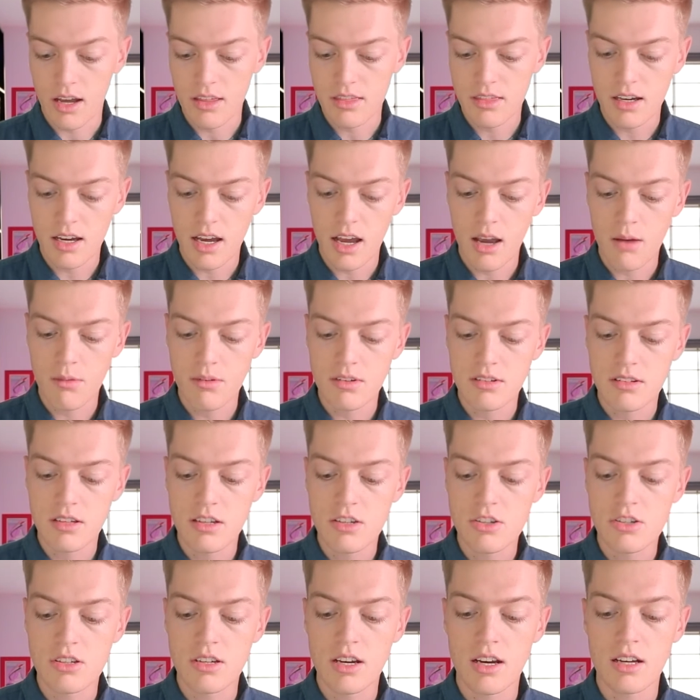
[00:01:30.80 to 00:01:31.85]
thought I would
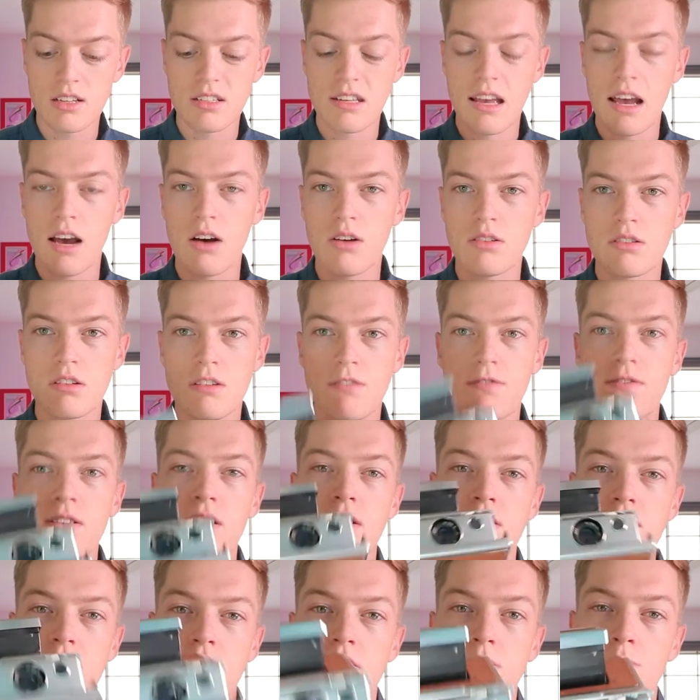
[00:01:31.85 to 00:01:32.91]
teach you guys how to
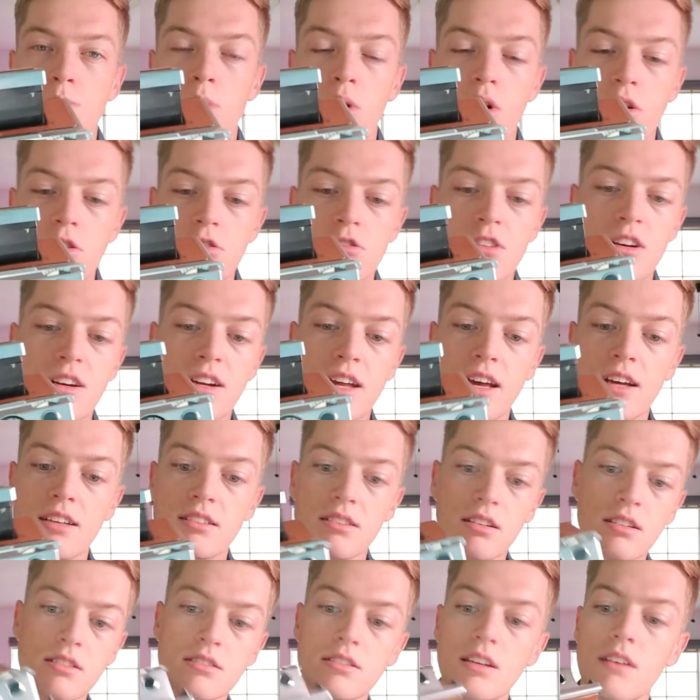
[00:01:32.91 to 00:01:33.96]
fix your Polaroid
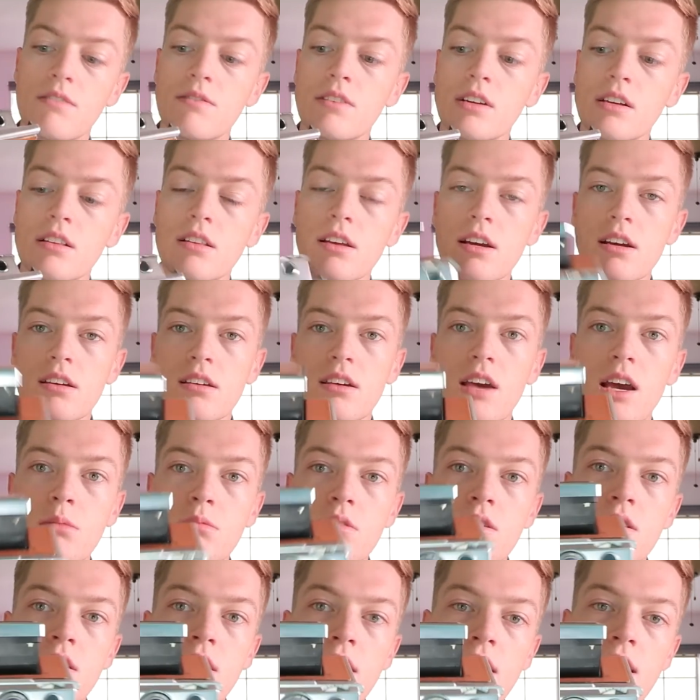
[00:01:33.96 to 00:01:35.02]
SX-70 lens
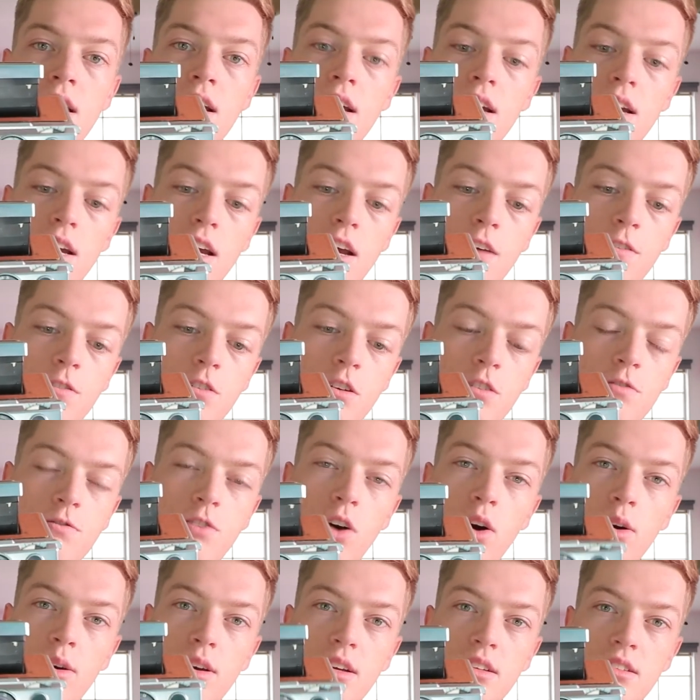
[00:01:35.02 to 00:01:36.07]
camera if your
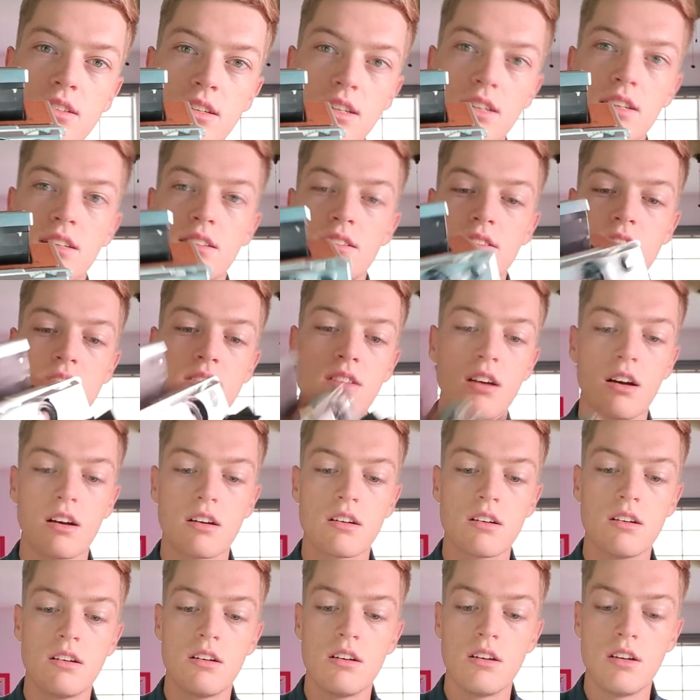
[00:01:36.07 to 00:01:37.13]
focus is stuck.
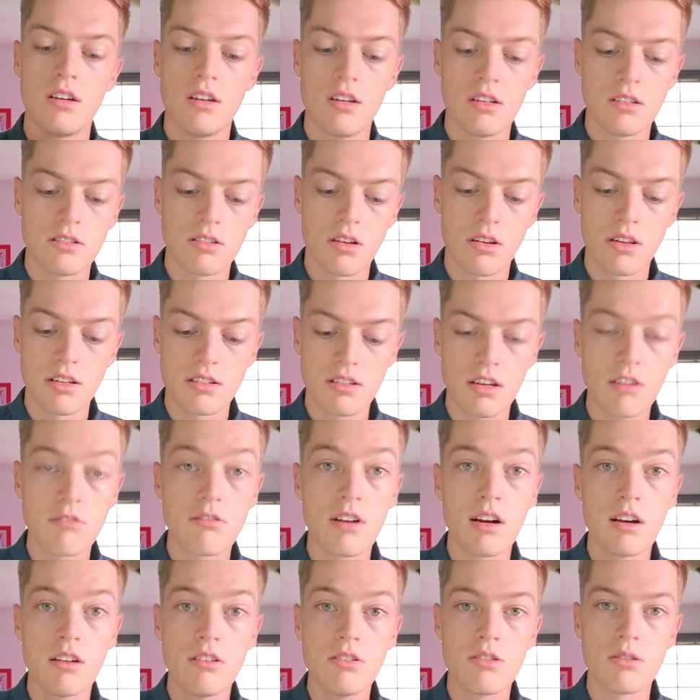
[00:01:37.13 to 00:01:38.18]
So let's get right
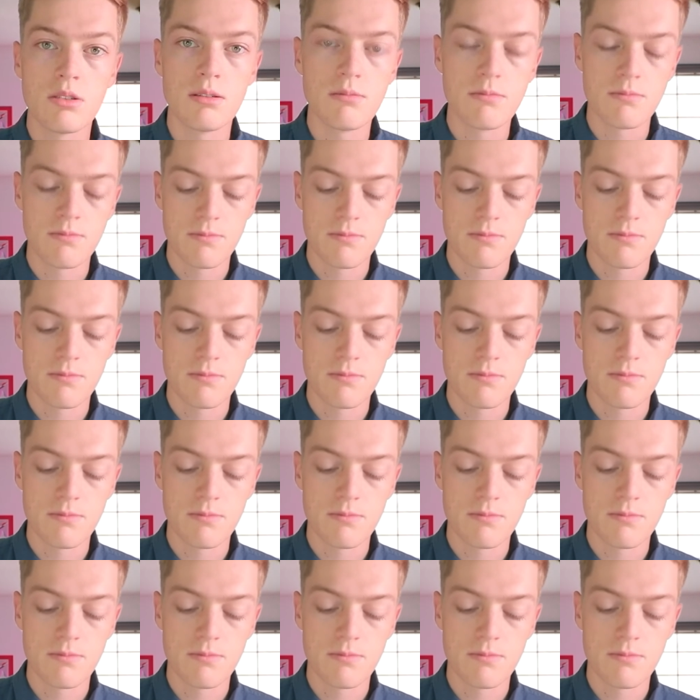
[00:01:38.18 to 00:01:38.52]
into it.